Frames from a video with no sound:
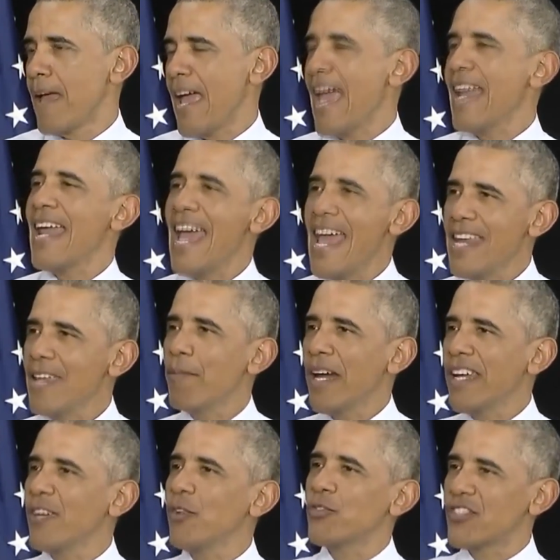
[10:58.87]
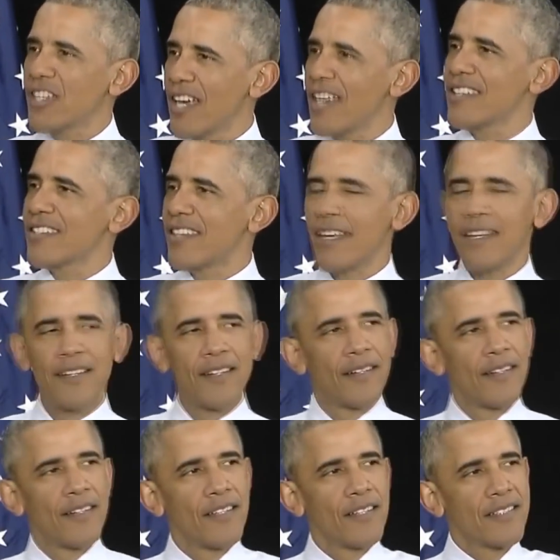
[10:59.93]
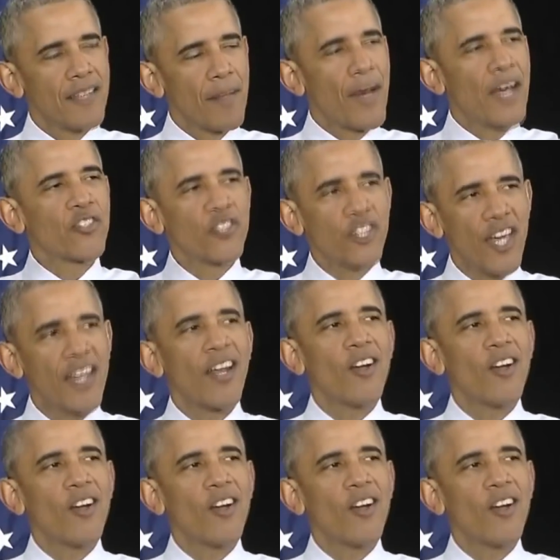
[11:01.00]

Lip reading: And anybody who says that somehow shutting